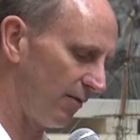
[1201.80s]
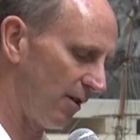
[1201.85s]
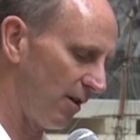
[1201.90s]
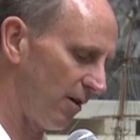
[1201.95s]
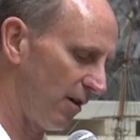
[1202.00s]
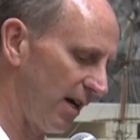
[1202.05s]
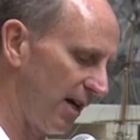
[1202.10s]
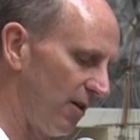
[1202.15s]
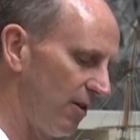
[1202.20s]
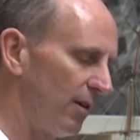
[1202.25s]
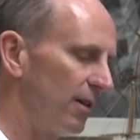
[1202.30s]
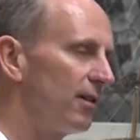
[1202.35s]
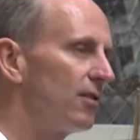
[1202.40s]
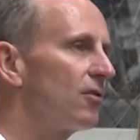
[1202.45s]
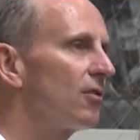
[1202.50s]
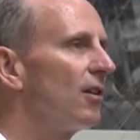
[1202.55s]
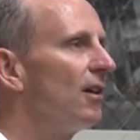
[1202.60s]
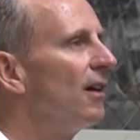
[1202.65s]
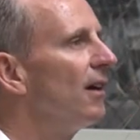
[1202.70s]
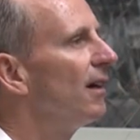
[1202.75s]
our
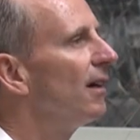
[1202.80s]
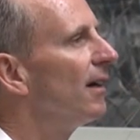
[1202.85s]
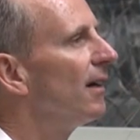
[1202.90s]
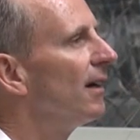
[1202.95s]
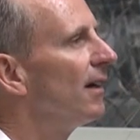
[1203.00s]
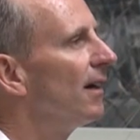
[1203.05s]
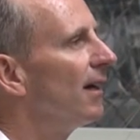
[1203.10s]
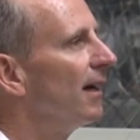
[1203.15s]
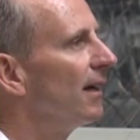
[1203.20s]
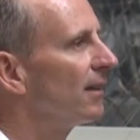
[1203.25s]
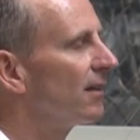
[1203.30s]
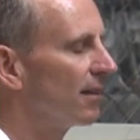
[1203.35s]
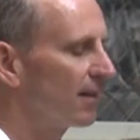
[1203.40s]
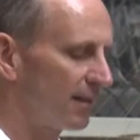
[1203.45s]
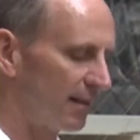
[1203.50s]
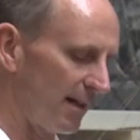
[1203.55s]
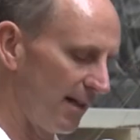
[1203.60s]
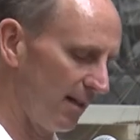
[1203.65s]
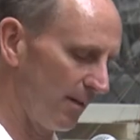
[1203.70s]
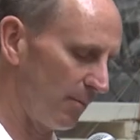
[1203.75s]
heritage, and to
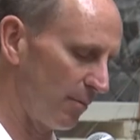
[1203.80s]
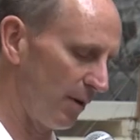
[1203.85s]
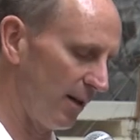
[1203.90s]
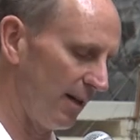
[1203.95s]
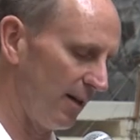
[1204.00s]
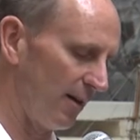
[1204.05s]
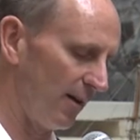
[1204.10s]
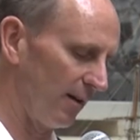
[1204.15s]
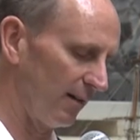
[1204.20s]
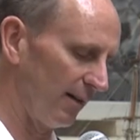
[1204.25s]
celebrate our